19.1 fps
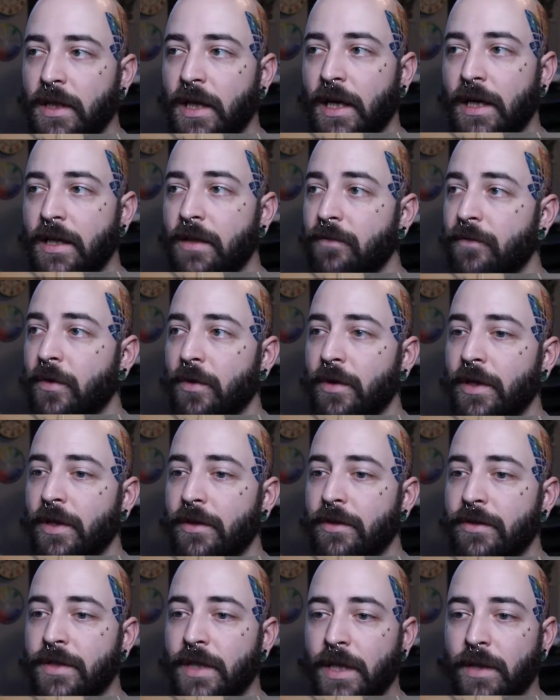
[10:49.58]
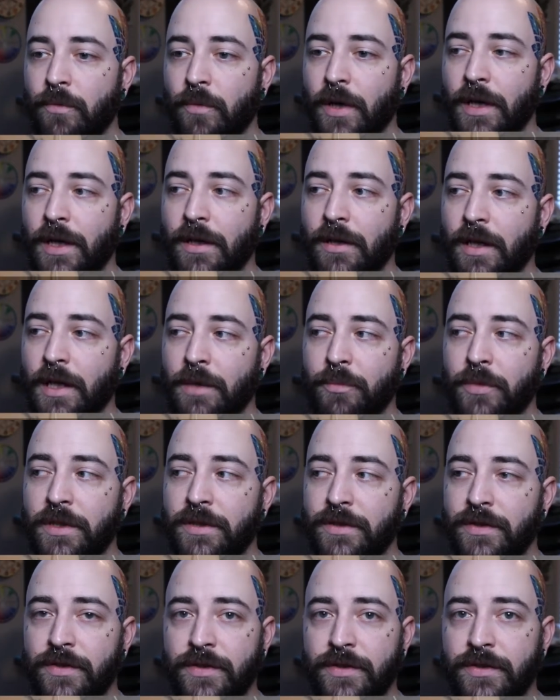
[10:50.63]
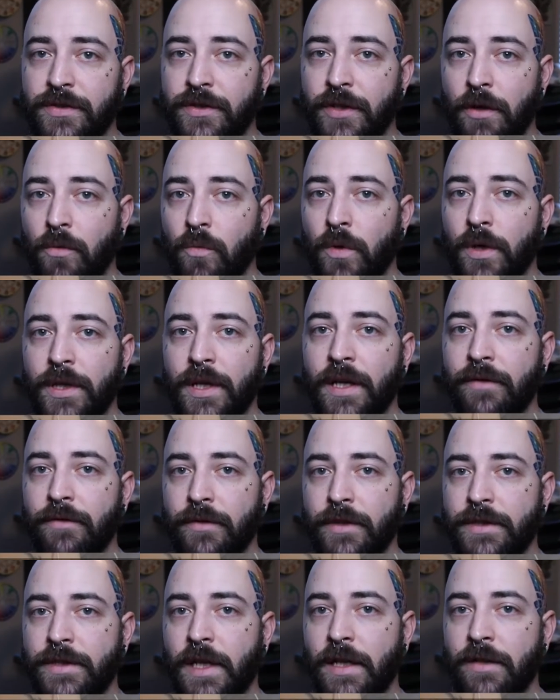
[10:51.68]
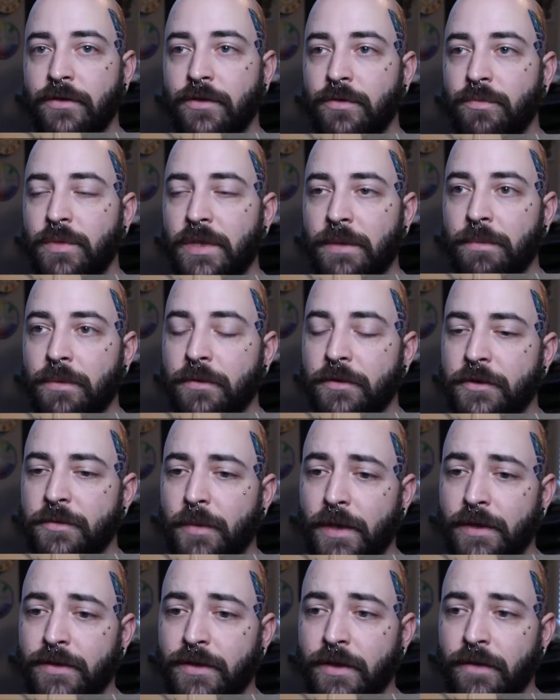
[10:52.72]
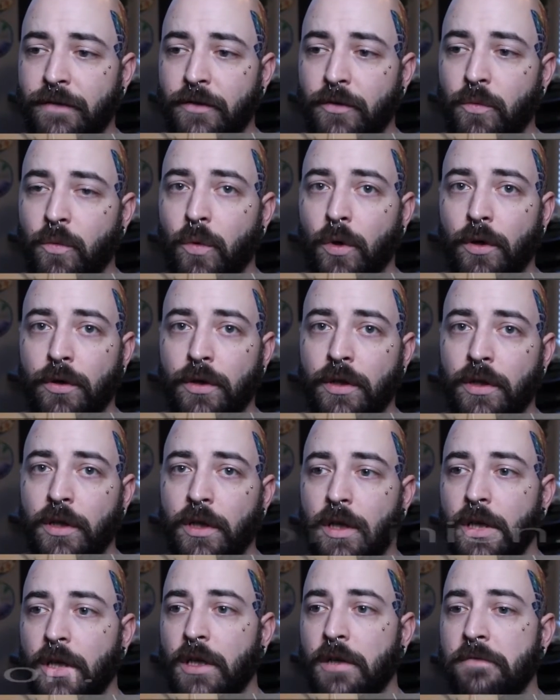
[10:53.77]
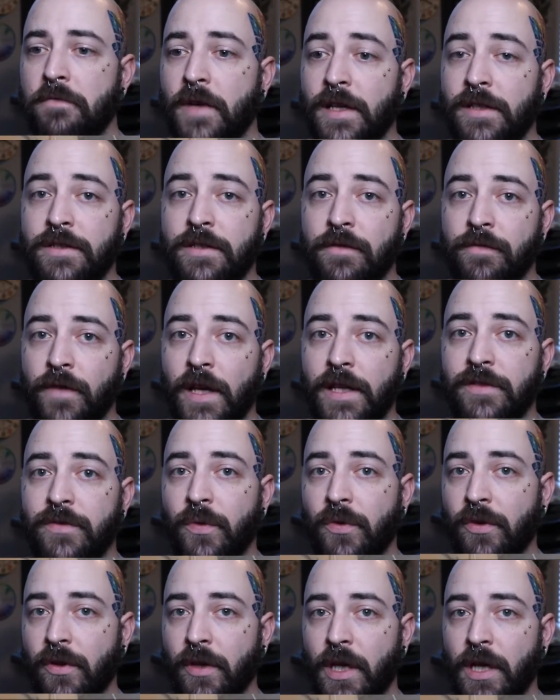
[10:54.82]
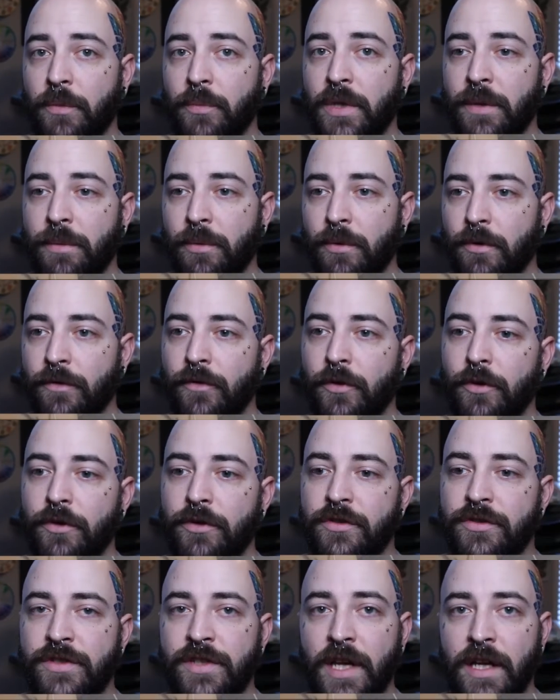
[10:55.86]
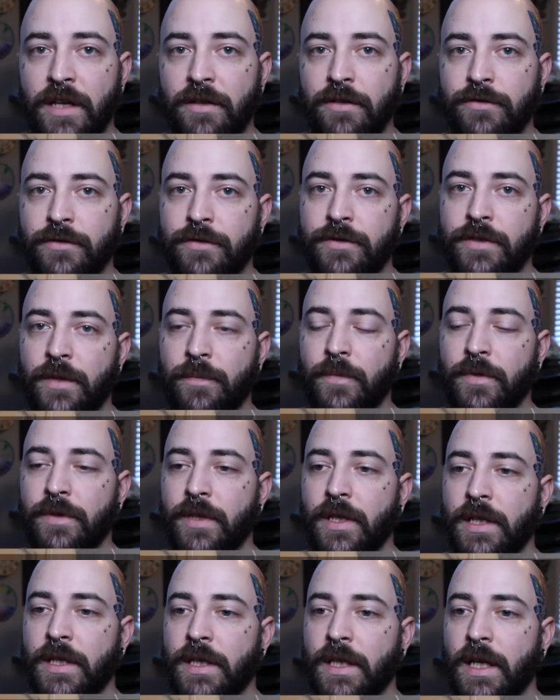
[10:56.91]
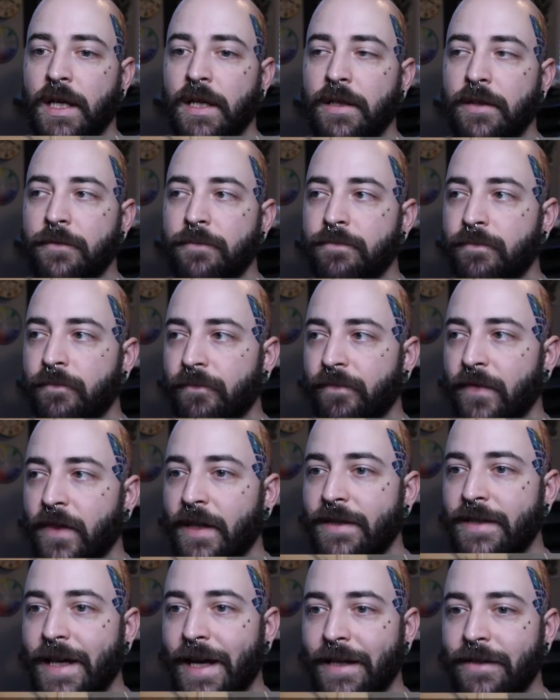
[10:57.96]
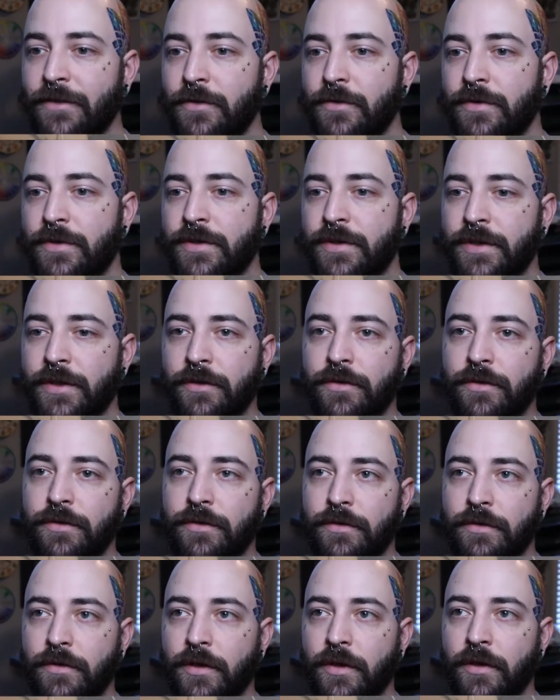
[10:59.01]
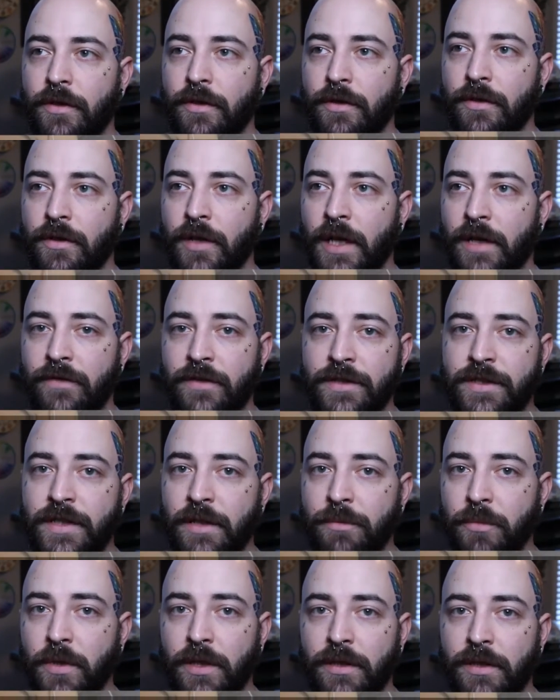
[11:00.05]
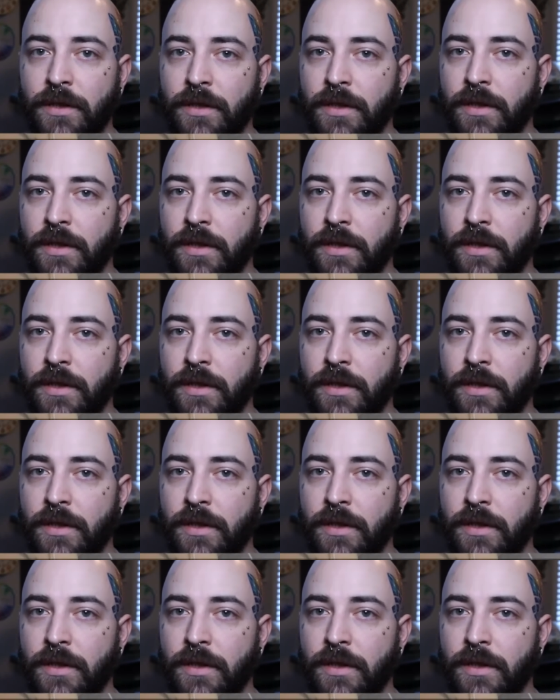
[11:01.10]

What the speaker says: I can fully understand why a lot of businesses don't want heavily tattooed people, especially if you work face-to-face with a lot of people. If you're in sales or something like that, tattoos still have a stigma